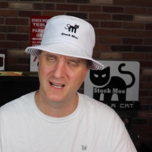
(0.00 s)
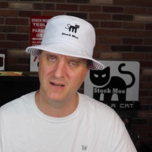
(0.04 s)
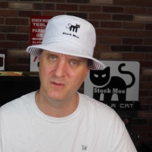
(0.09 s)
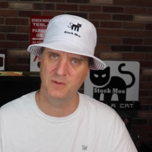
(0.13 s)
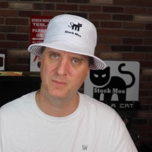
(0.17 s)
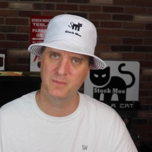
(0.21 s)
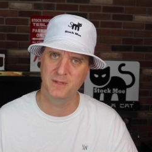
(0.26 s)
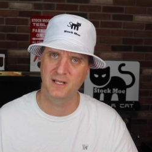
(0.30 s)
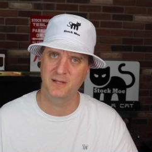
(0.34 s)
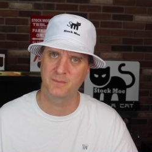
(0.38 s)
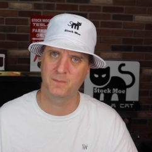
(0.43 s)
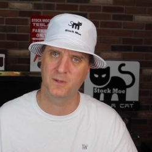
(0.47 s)
that
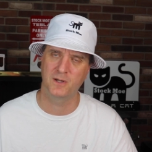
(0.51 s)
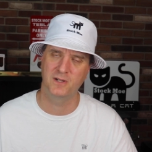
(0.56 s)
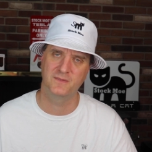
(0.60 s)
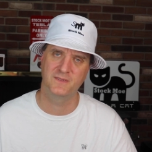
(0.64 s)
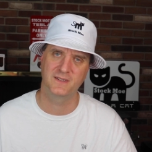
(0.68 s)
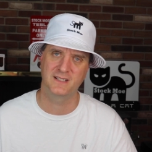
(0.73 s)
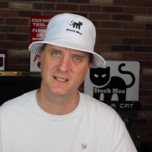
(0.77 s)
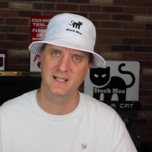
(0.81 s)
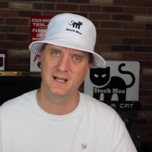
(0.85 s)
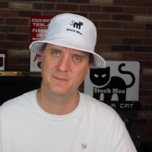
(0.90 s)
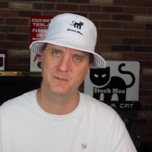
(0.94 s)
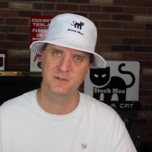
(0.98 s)
would be a
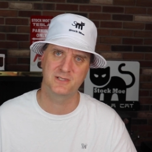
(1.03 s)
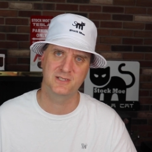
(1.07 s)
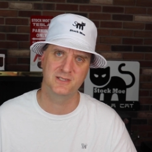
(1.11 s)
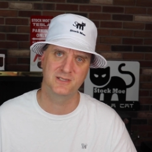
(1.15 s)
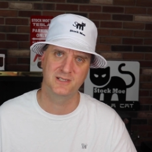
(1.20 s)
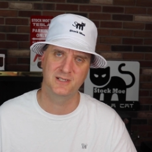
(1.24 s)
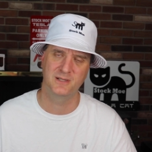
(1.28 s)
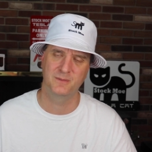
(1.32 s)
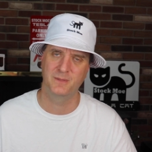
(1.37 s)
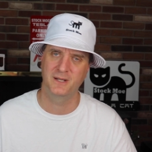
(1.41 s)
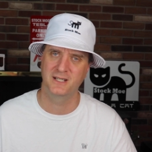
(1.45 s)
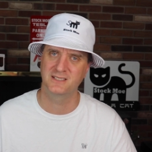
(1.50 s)
perfect
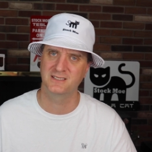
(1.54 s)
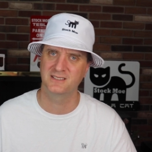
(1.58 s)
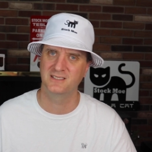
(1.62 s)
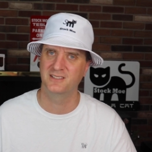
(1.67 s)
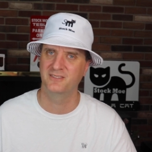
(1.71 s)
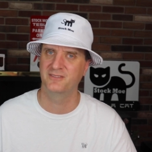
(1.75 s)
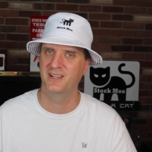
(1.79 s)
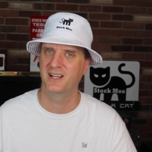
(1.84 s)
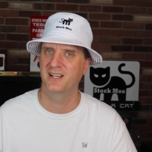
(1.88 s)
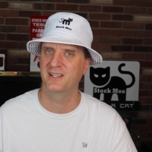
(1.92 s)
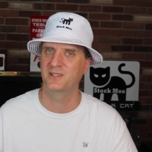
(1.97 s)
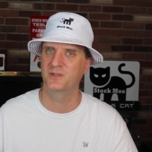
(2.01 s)
opportunity based on
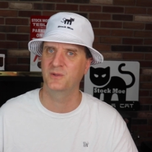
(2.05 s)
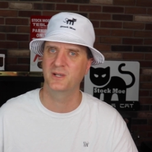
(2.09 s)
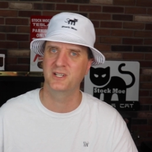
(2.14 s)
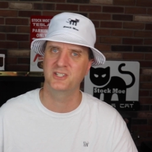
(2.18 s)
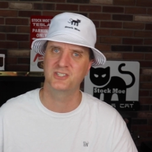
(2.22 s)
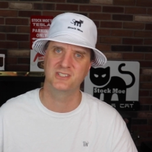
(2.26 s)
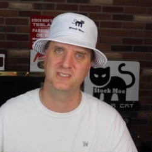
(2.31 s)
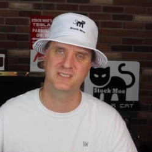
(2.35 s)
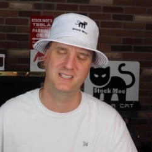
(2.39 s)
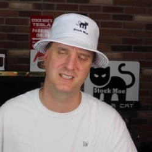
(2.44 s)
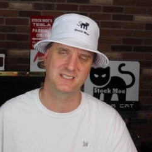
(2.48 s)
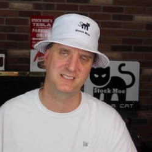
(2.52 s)
the
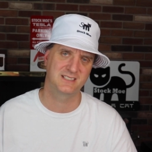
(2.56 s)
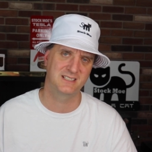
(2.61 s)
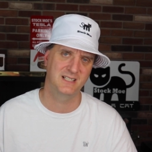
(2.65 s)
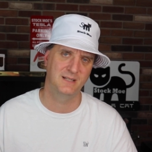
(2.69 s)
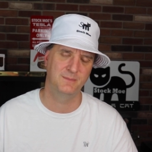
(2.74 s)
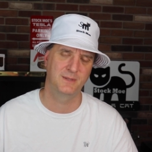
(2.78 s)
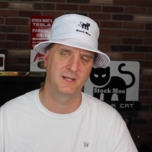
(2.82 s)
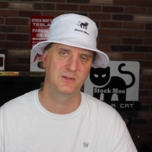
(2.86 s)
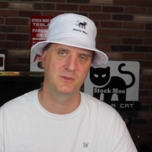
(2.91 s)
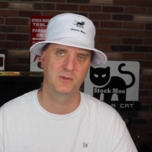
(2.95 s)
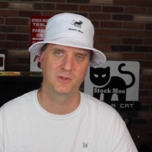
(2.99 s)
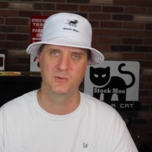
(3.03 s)
valuations, that
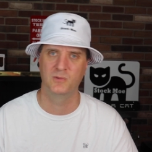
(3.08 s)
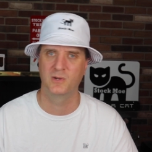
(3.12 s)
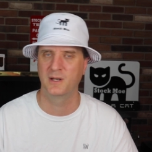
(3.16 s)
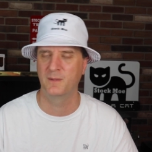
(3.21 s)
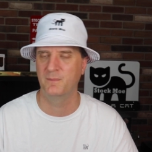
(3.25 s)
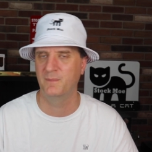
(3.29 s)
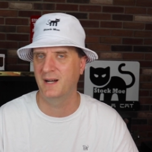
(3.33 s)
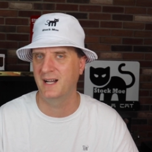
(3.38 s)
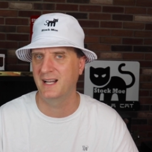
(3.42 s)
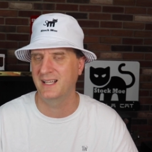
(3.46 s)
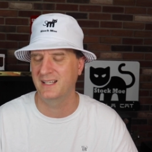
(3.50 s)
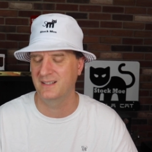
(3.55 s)
somebody would want
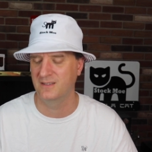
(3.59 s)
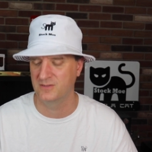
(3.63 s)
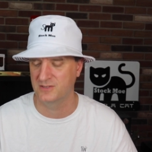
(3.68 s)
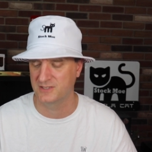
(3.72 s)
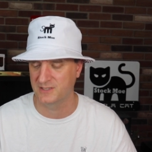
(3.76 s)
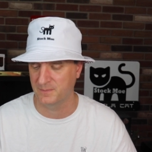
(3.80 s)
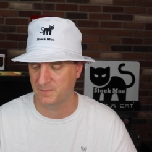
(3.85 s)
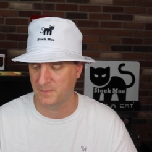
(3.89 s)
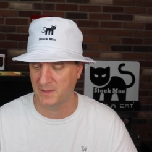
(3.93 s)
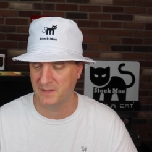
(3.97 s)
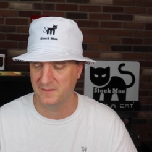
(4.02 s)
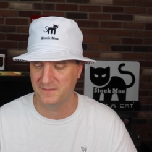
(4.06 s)
to buy it. It
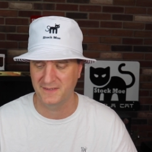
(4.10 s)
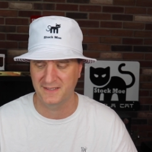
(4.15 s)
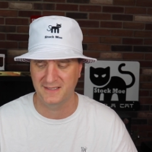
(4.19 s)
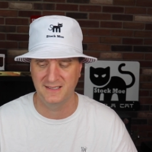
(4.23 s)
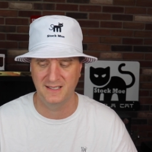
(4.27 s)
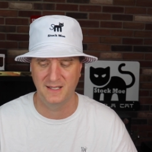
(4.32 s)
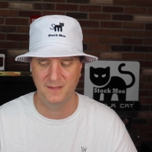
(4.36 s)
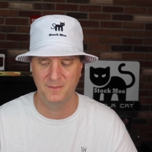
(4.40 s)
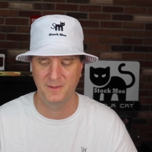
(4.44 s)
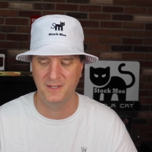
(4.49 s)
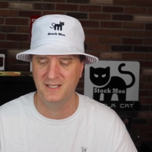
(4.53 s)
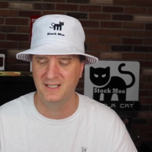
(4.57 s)
was the
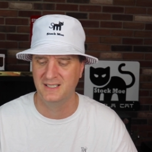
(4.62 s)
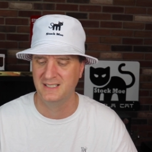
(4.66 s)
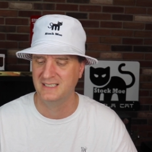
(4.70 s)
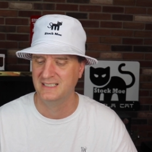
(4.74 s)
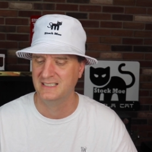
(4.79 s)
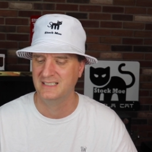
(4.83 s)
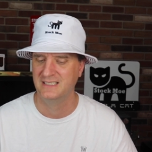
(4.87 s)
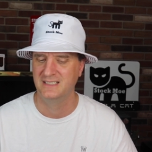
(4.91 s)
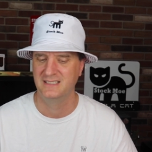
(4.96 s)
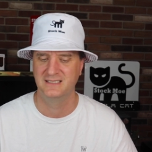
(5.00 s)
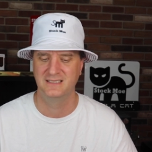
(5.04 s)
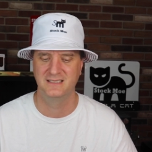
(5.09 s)
perfect number.
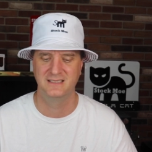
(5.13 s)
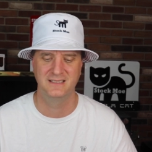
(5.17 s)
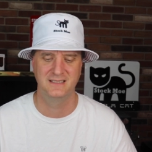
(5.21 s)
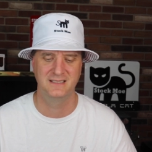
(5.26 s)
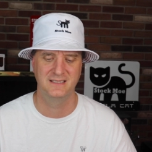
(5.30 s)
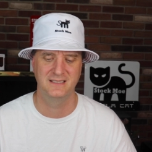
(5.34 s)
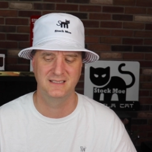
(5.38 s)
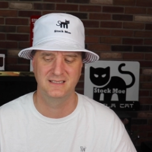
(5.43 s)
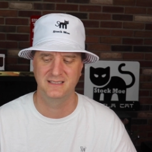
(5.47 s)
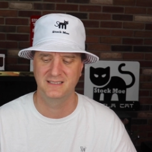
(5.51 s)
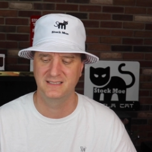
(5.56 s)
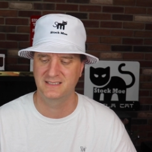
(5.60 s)

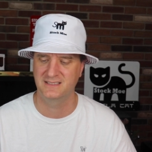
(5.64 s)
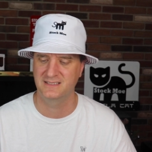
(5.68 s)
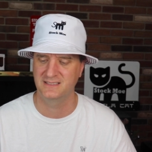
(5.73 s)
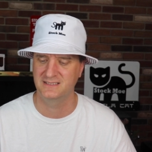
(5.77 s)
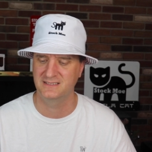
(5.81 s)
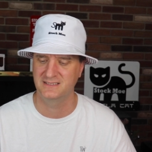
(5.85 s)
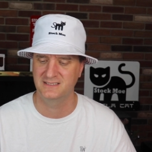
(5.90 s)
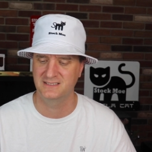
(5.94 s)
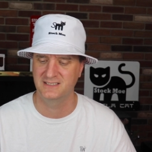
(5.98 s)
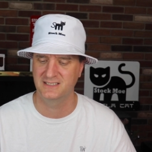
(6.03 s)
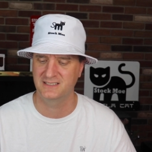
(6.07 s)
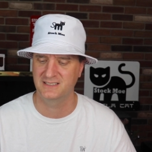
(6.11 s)
It's
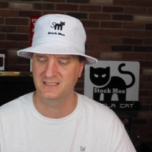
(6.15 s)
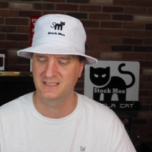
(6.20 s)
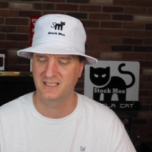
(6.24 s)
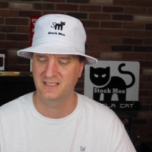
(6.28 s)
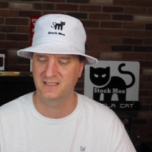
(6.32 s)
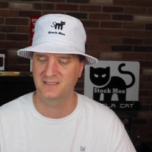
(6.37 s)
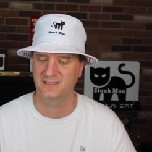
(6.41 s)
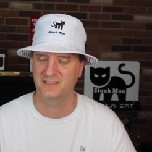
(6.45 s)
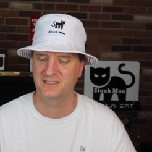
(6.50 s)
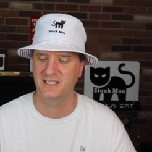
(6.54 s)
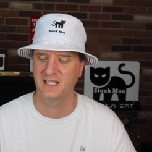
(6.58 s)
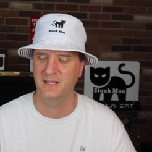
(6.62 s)
just
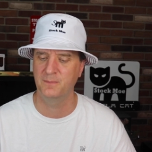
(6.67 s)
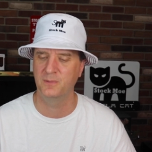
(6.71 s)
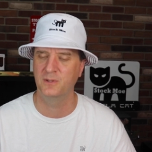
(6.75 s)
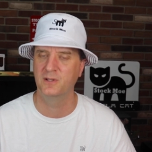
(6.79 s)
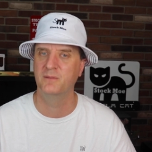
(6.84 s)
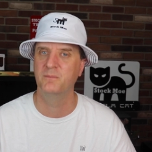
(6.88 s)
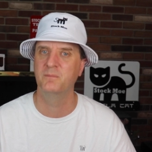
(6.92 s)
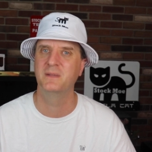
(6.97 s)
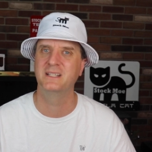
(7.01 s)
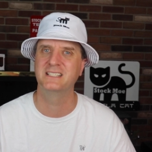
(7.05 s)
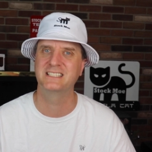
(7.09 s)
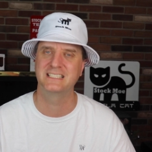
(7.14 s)
another
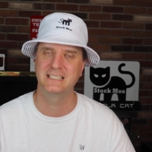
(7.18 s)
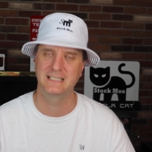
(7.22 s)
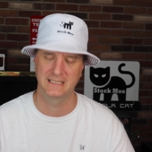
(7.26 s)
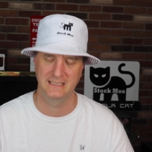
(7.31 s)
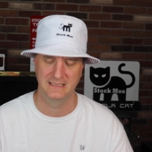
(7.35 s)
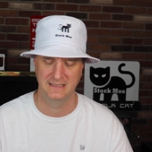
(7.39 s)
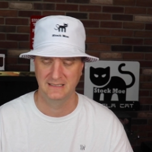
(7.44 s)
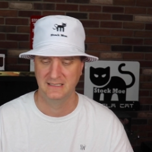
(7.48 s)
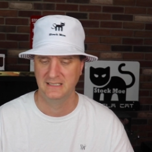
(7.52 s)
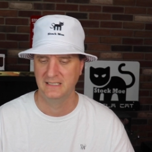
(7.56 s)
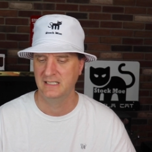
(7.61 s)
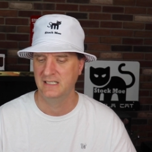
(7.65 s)
example of missing
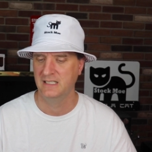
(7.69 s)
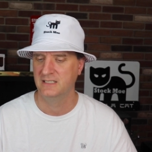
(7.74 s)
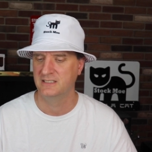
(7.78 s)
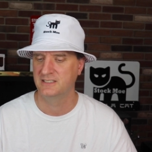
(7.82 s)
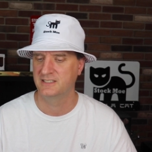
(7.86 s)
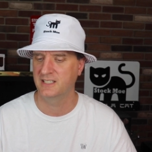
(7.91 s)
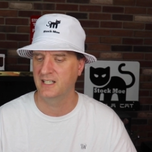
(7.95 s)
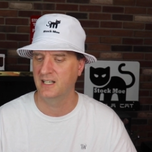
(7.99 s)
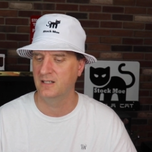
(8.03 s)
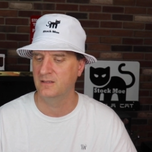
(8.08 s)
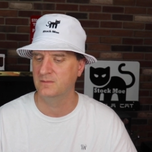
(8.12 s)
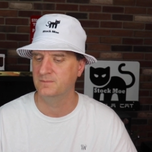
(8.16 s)
it.
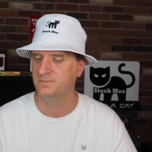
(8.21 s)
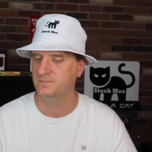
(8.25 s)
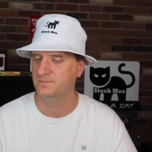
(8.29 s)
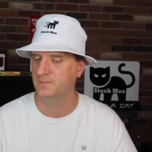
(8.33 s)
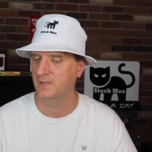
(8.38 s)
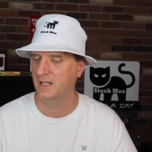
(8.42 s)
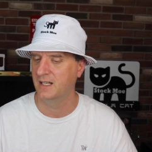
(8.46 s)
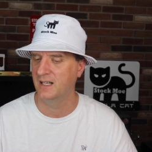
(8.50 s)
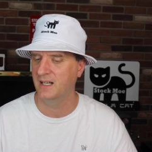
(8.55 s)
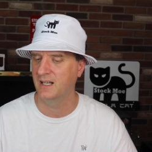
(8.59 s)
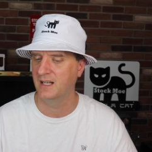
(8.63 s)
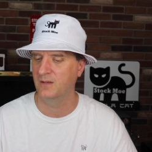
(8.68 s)
So
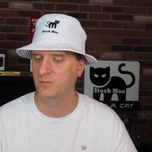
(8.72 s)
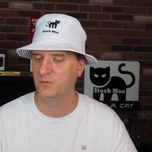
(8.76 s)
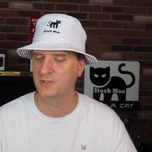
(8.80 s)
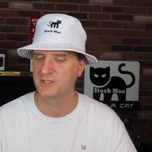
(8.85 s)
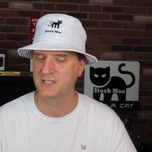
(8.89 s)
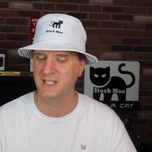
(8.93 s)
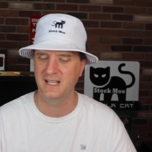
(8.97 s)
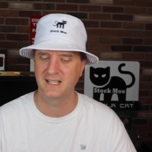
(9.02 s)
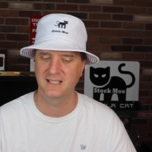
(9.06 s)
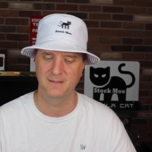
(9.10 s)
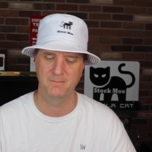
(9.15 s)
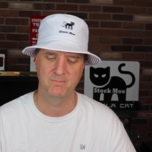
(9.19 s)
we'll
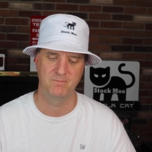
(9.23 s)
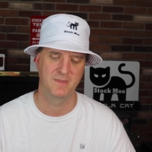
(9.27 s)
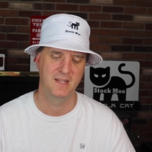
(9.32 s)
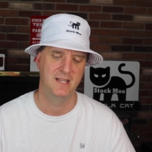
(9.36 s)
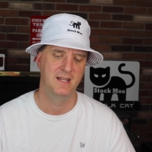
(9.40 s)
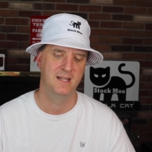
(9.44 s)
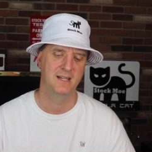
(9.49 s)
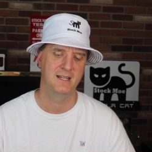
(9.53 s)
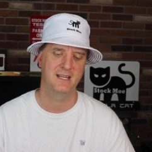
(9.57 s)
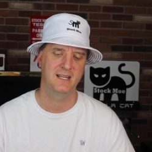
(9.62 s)
take it.